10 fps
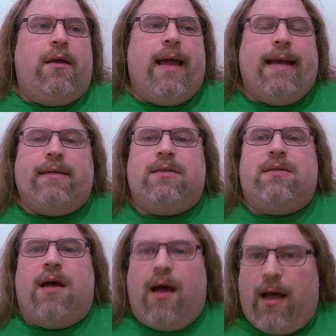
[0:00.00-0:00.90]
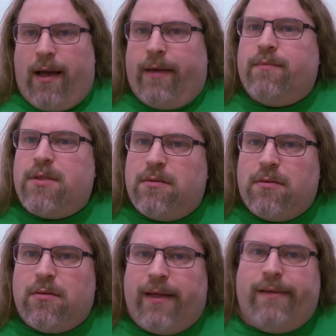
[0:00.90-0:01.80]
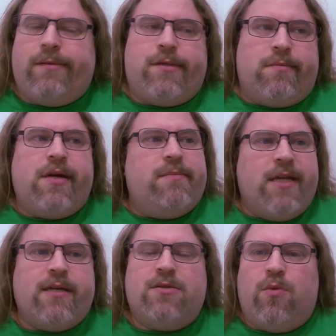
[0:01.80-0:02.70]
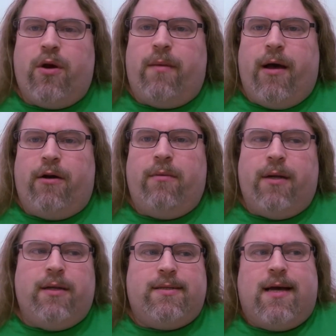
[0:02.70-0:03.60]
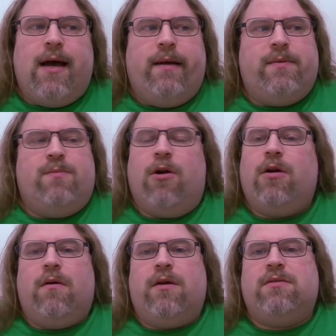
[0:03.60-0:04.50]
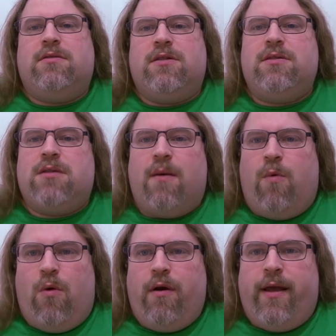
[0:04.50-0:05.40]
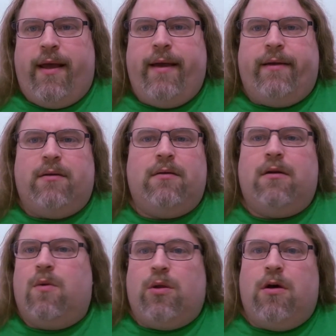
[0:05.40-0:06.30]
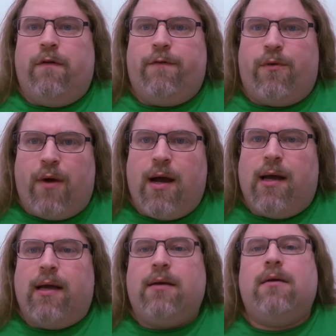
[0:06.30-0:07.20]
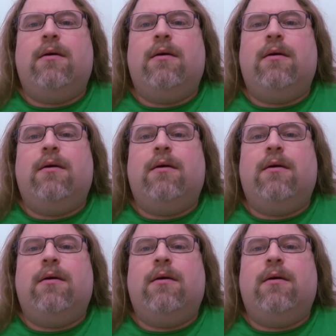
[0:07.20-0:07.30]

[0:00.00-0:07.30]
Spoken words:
at times, like sometimes he has to worry about her, but at times Marco can just stop worrying and go along for the ride.